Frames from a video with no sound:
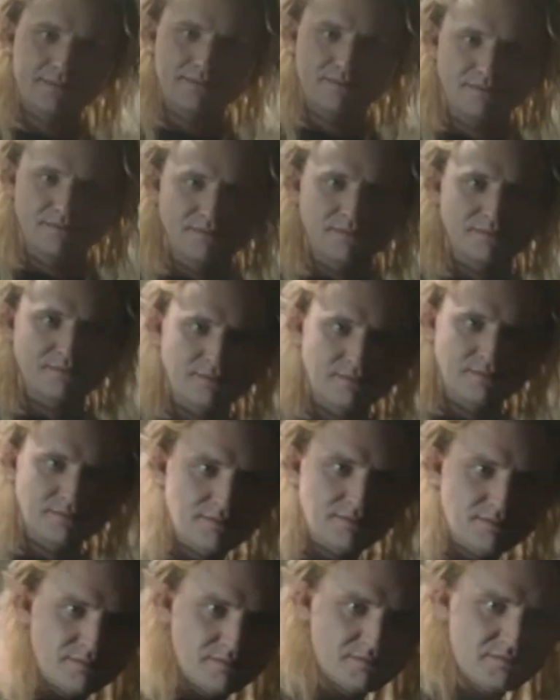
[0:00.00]
Geralt and
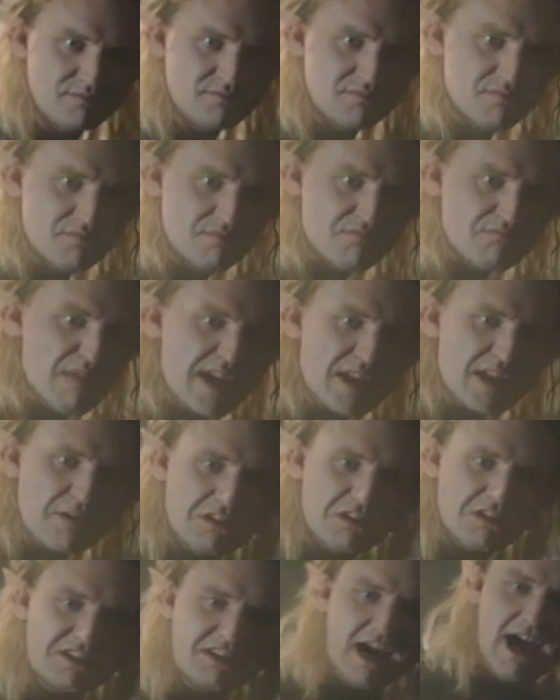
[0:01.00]
Jaskier are
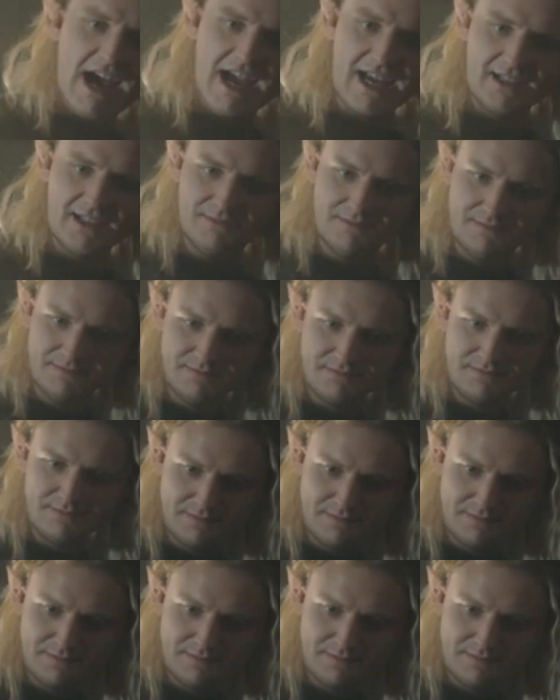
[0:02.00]
kidnapped by the Elf